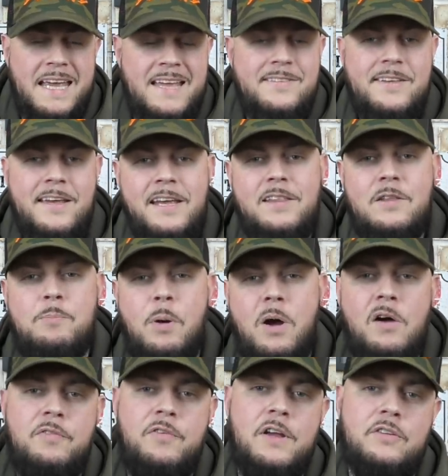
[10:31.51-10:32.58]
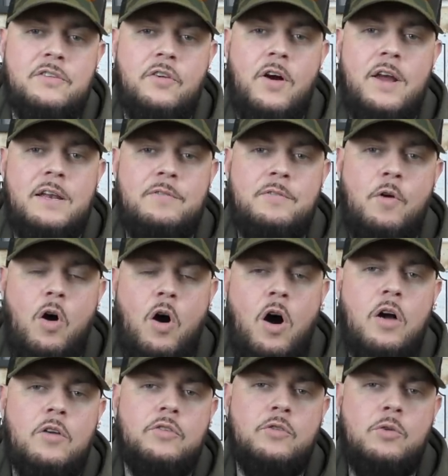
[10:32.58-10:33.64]
Is he the perfect signing for
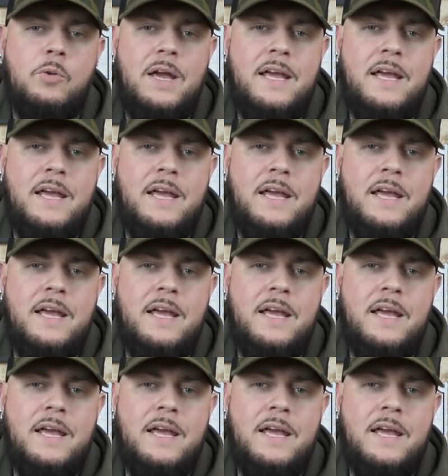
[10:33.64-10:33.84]
Arsenal?